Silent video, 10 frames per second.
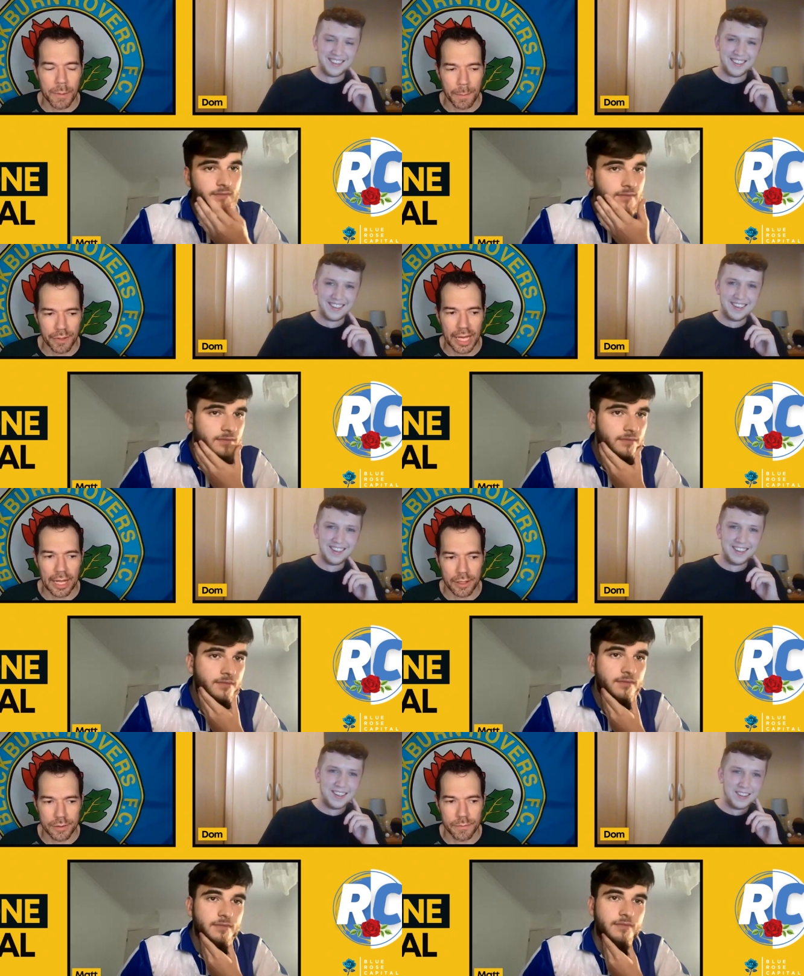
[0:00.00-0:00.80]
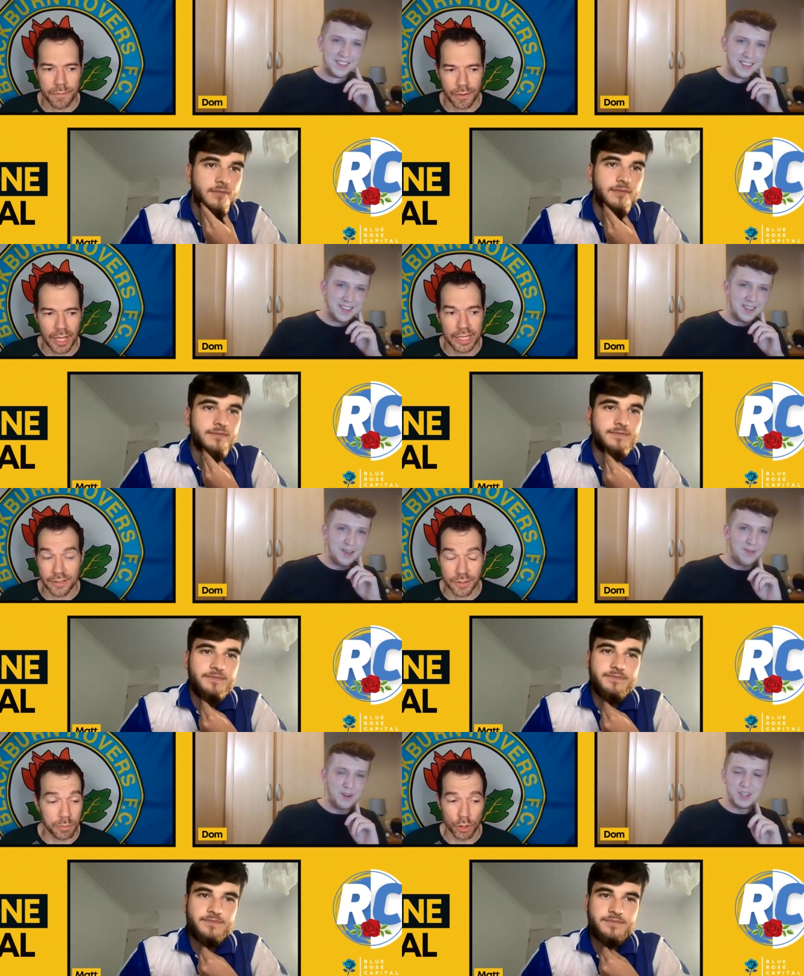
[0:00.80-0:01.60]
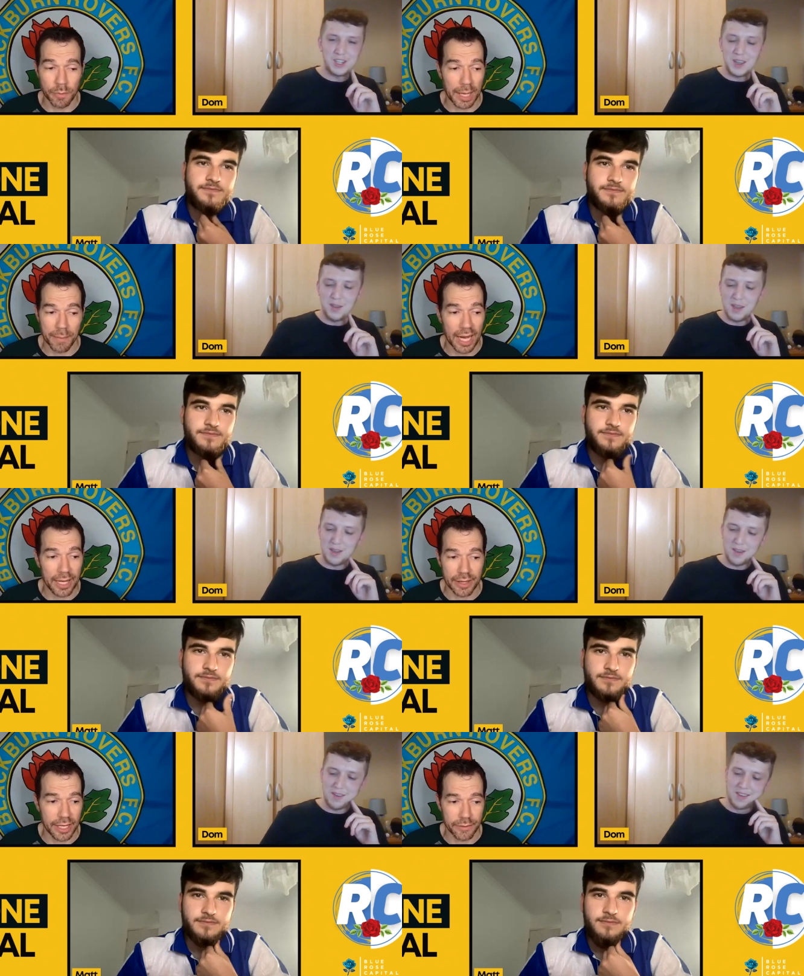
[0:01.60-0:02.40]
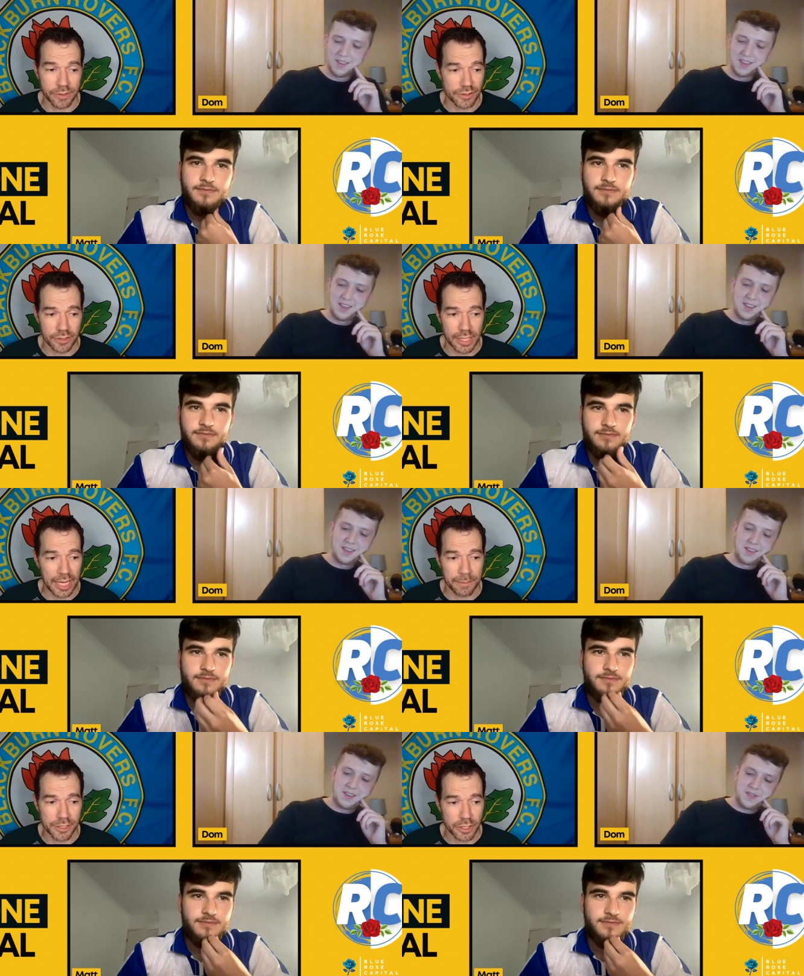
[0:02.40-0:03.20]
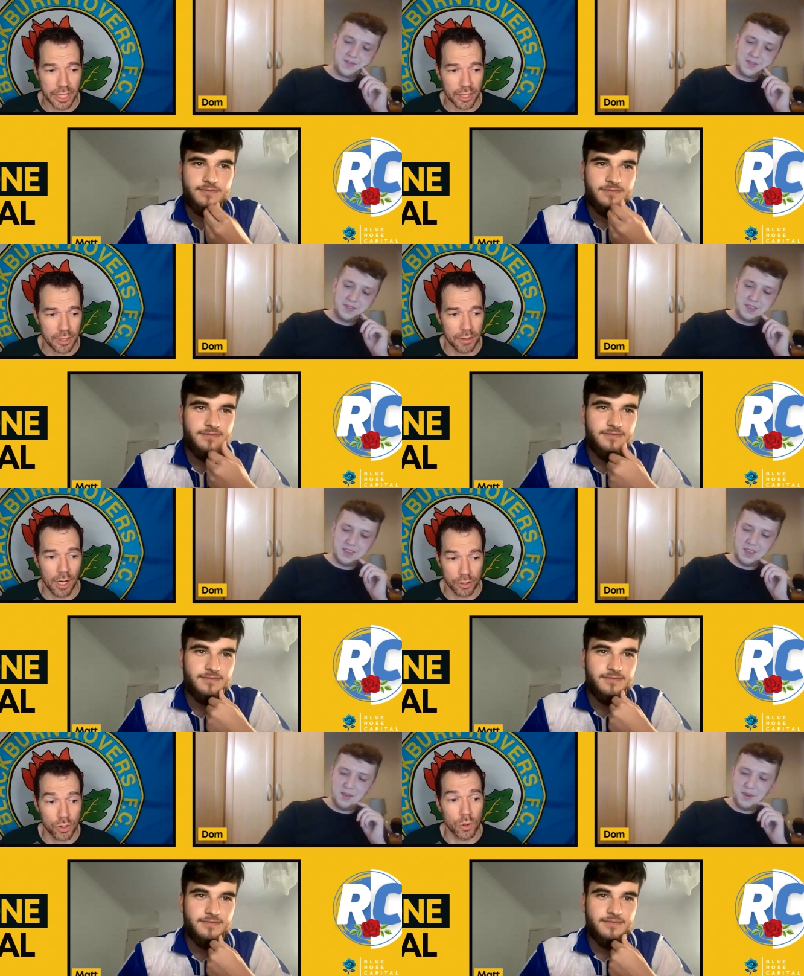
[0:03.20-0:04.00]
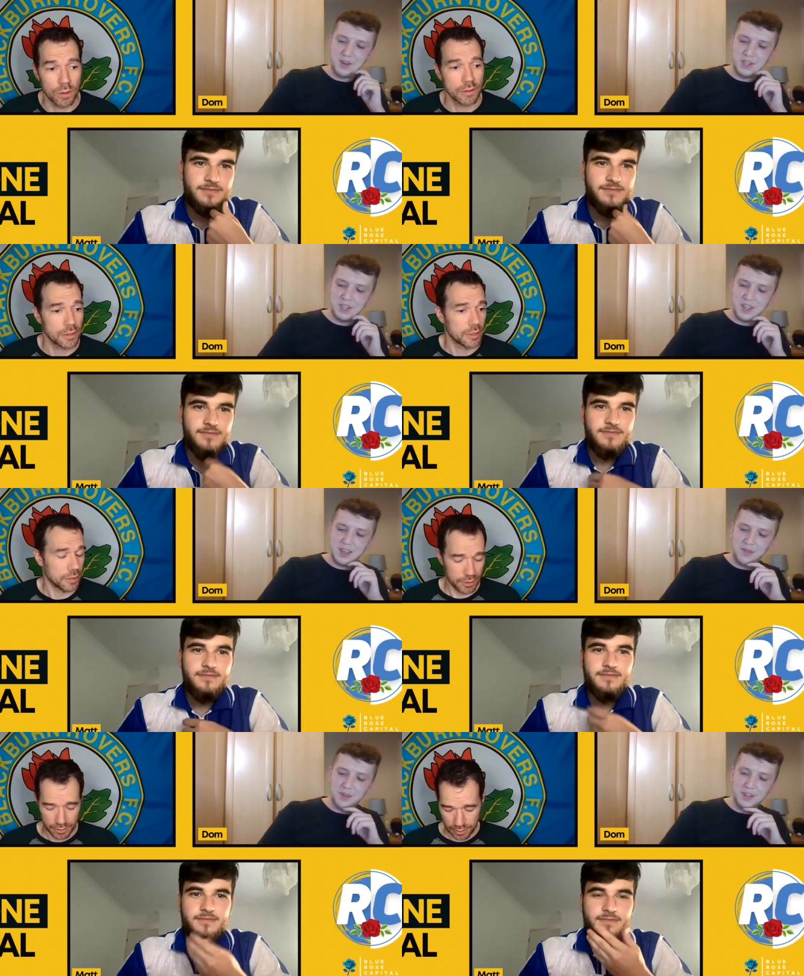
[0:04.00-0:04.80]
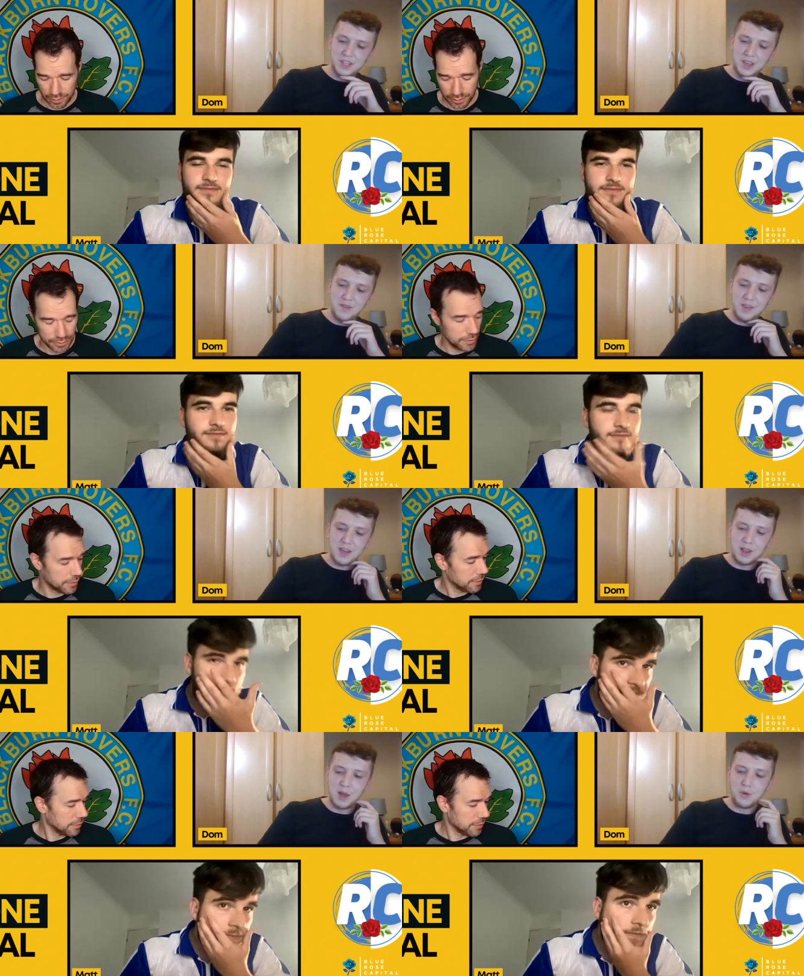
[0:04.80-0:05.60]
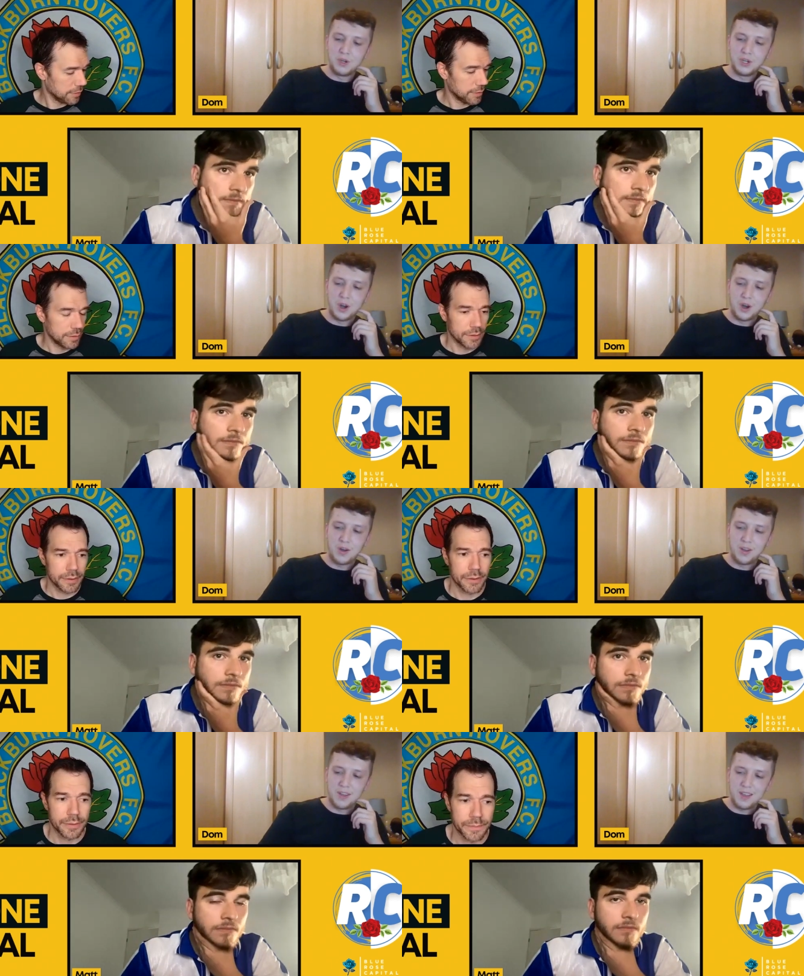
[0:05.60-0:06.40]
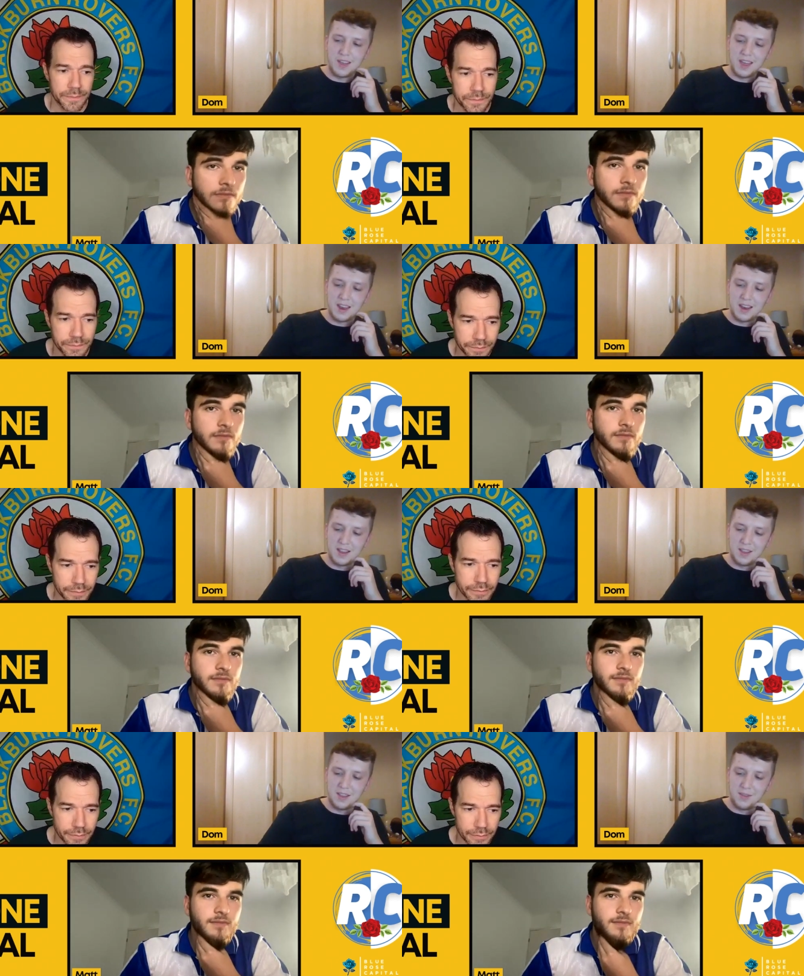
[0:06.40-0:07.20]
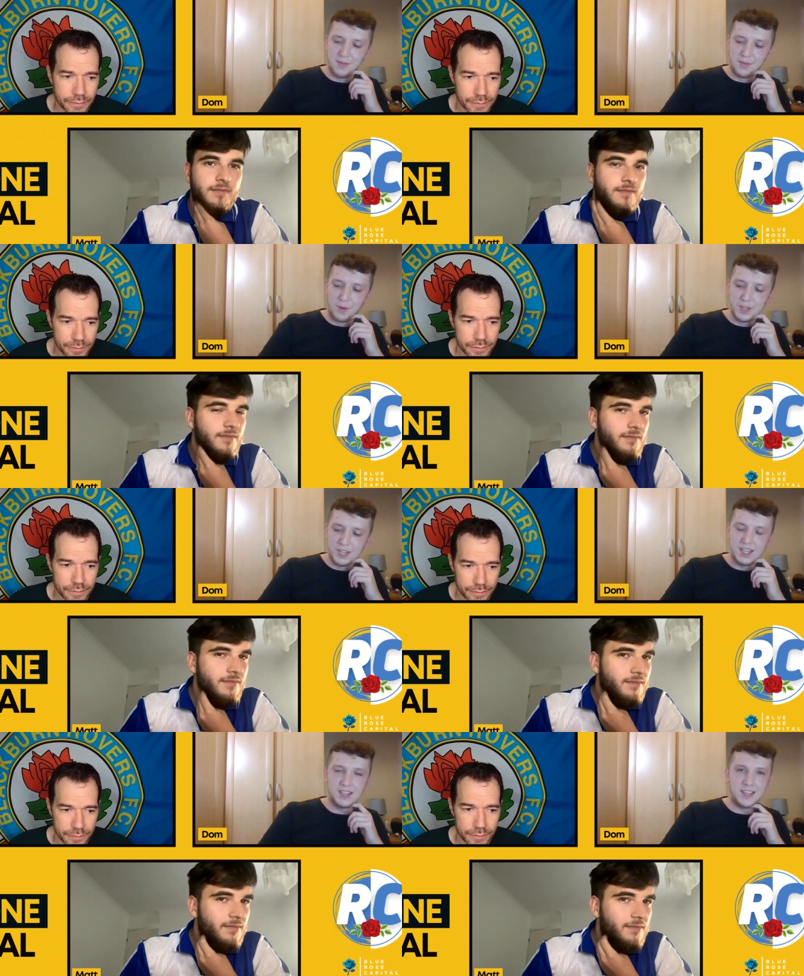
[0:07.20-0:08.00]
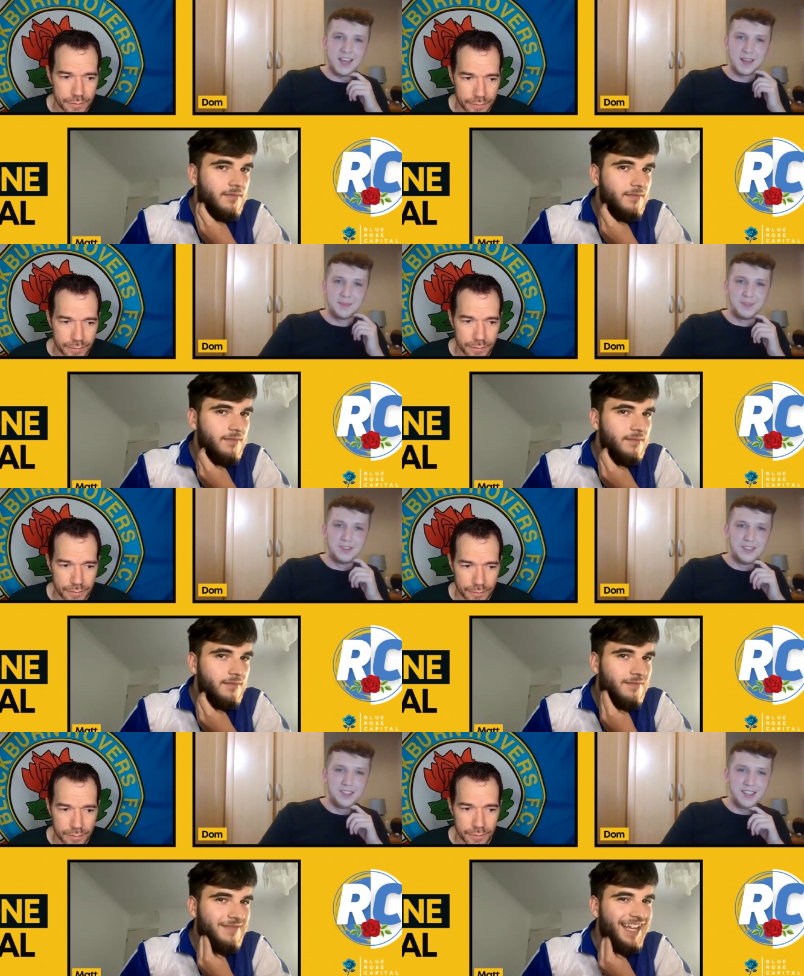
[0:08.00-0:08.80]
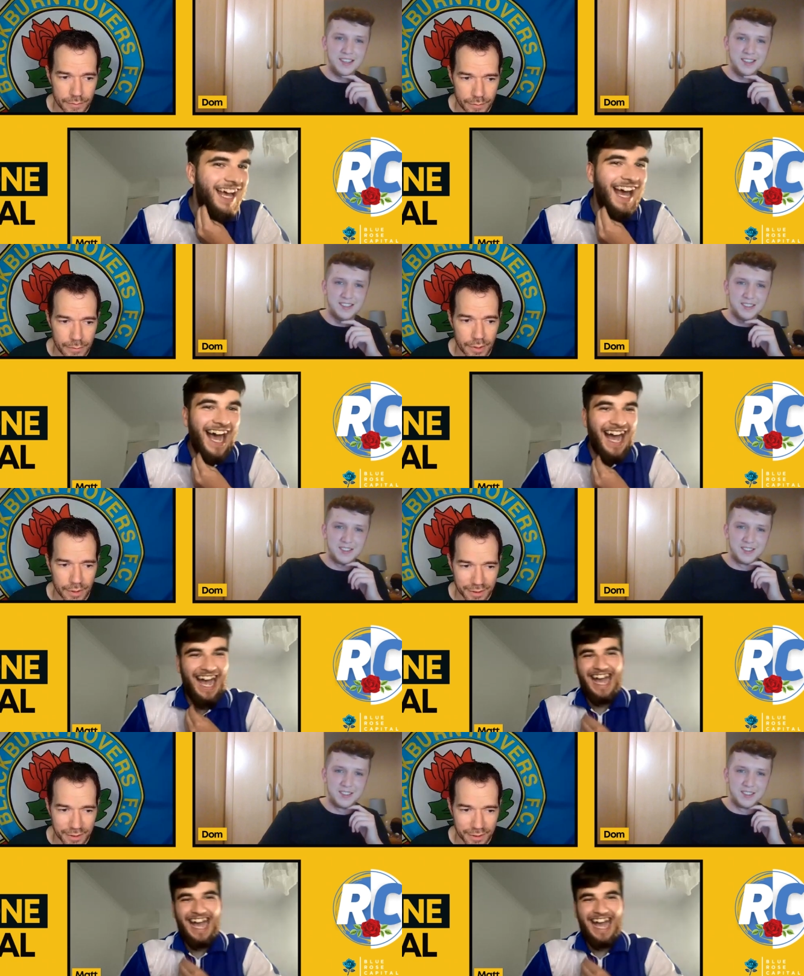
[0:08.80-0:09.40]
Speaker 1: I remember that play because it blew my mind that it was a 90 shot on if goal. Only, if only CV a low
Speaker 2: shot in 46 games is